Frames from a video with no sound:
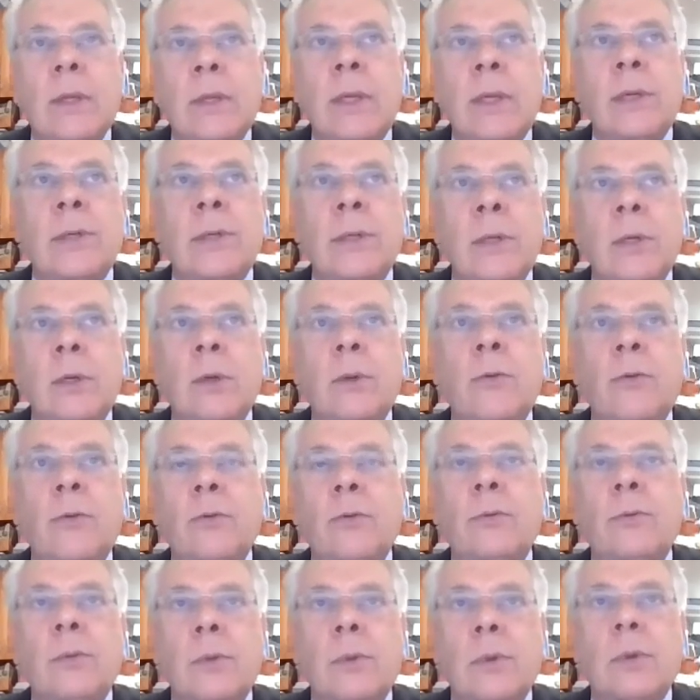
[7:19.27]
These little
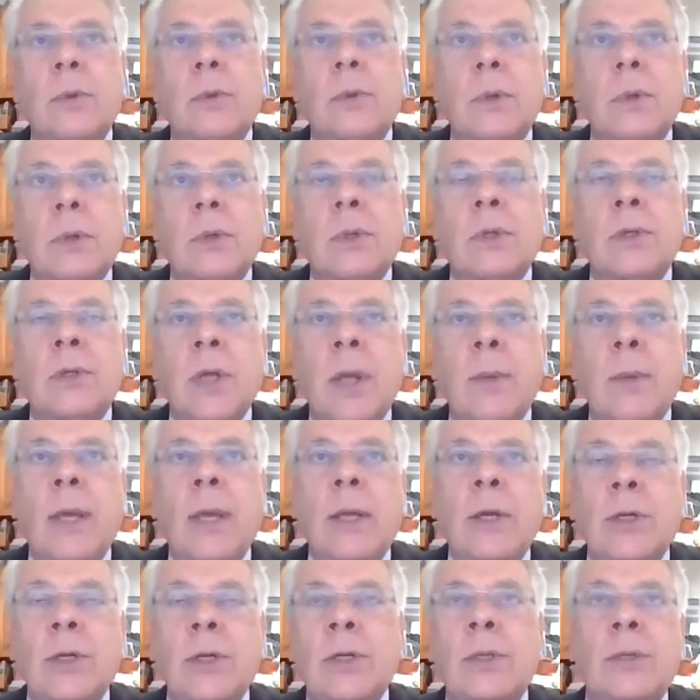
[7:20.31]

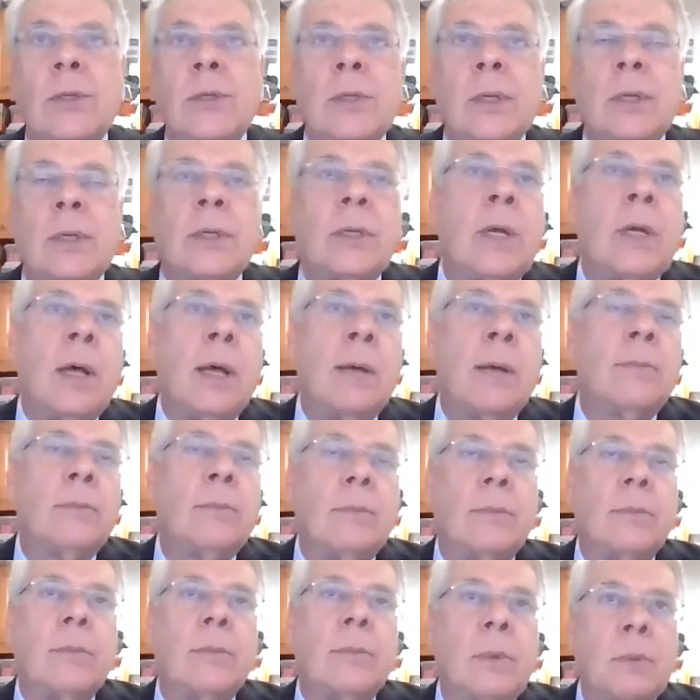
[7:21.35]
summations that
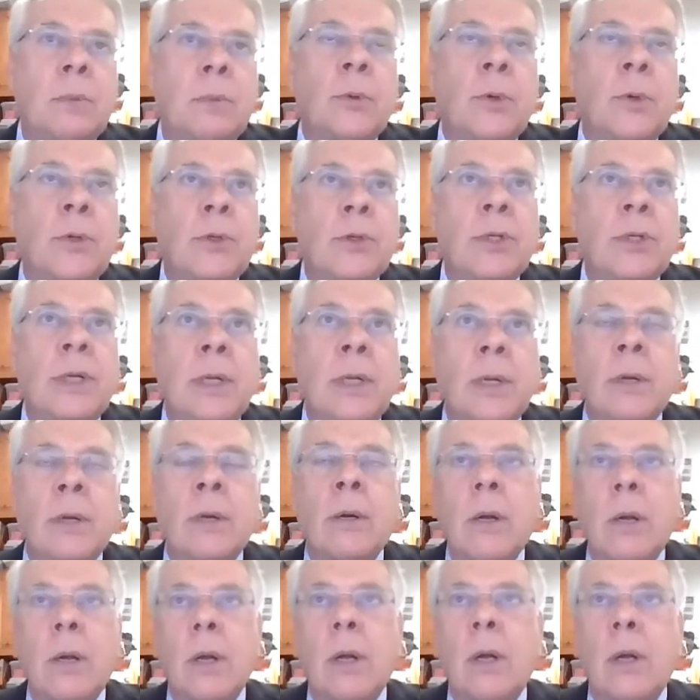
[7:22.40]
Tom puts in
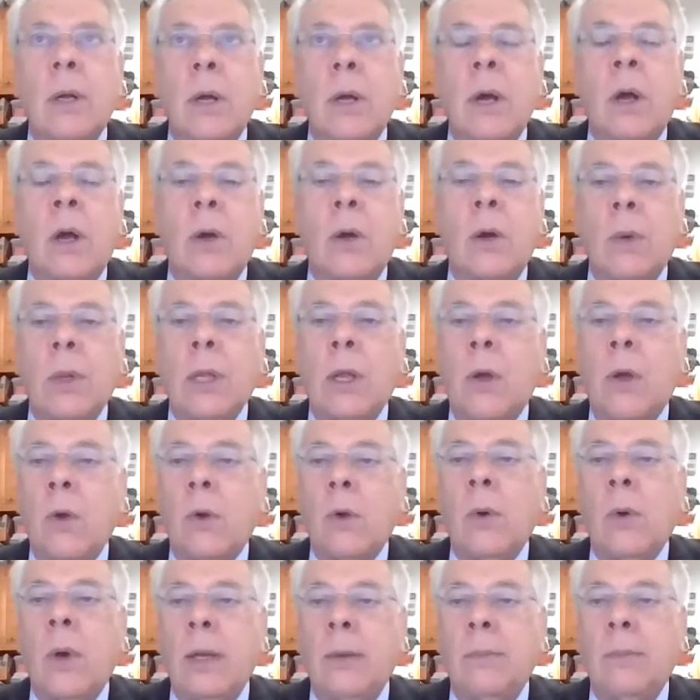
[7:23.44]
here are really
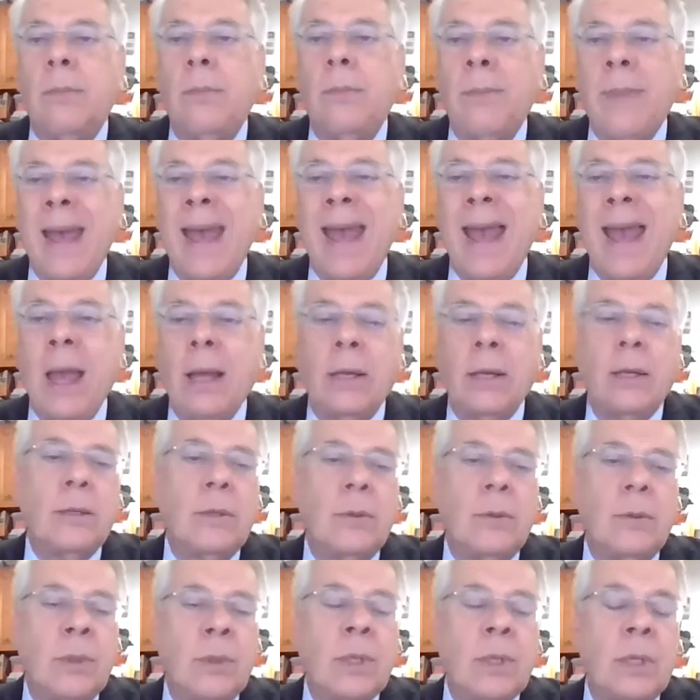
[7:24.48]
quite packed
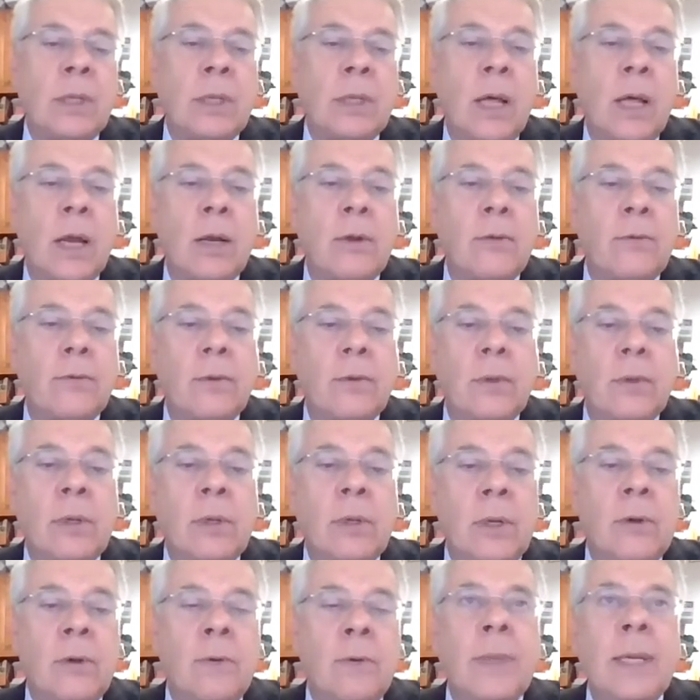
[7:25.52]
with a lot of
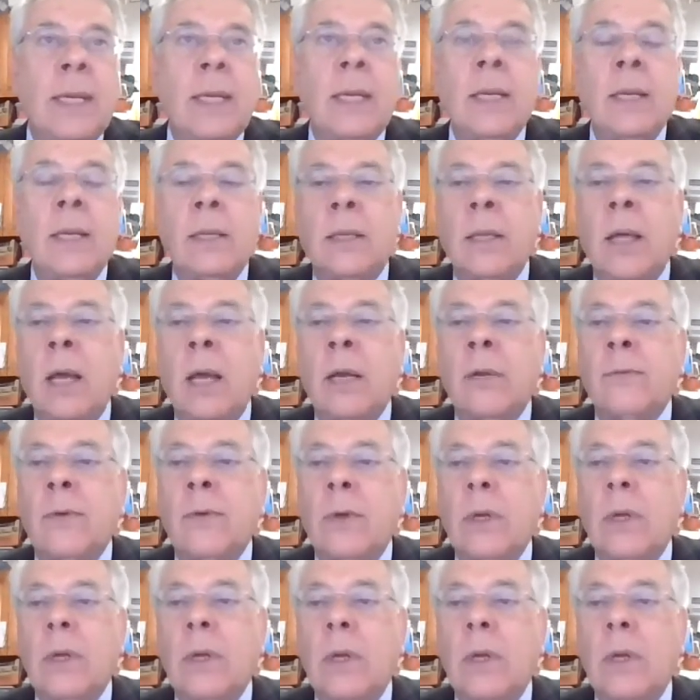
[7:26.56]
meaning, a lot of